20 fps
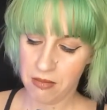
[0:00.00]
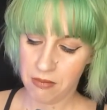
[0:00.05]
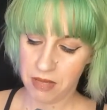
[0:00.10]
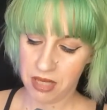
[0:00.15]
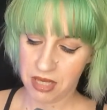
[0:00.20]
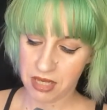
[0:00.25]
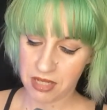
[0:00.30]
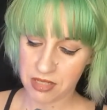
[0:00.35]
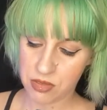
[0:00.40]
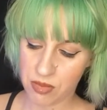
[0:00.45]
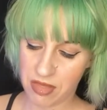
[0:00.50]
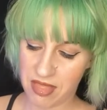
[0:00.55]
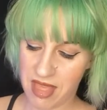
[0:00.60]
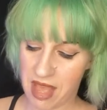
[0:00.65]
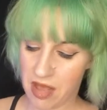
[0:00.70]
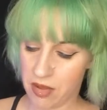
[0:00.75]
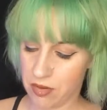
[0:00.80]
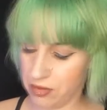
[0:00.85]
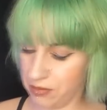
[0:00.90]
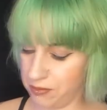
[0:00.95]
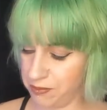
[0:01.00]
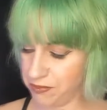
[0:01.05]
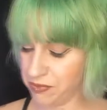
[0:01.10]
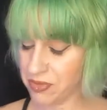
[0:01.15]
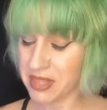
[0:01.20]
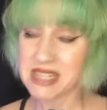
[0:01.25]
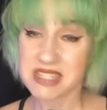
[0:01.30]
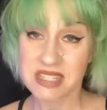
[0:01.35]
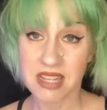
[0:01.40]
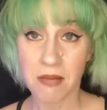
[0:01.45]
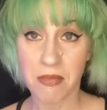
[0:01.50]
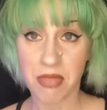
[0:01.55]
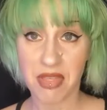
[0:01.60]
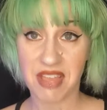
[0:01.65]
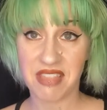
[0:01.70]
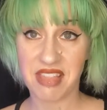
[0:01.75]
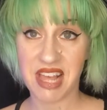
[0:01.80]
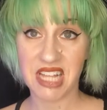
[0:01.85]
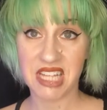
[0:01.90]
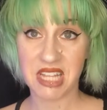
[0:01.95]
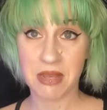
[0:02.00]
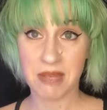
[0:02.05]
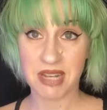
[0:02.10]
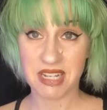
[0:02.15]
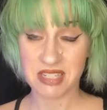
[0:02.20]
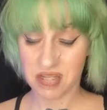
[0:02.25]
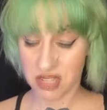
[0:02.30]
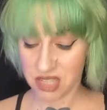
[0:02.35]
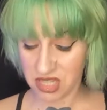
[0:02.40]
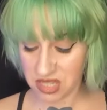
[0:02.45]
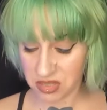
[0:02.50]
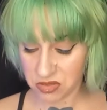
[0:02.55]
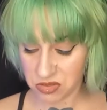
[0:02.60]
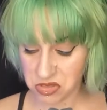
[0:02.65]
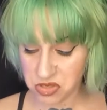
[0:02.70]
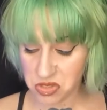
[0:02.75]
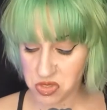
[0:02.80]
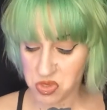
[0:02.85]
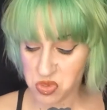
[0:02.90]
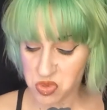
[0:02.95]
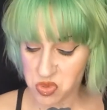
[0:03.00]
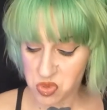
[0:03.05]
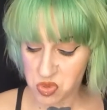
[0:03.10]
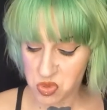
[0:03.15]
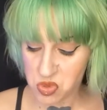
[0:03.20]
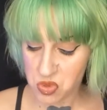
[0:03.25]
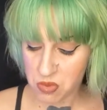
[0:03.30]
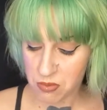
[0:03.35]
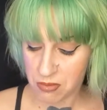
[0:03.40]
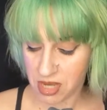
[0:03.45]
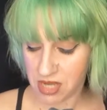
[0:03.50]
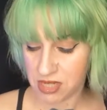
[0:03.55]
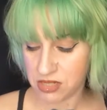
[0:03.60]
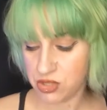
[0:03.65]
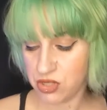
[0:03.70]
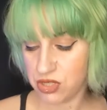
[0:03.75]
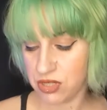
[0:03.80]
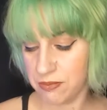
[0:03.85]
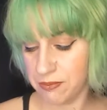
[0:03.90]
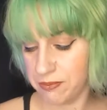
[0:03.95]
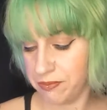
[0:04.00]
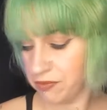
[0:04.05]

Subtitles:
because without something, that lemon is a little too much.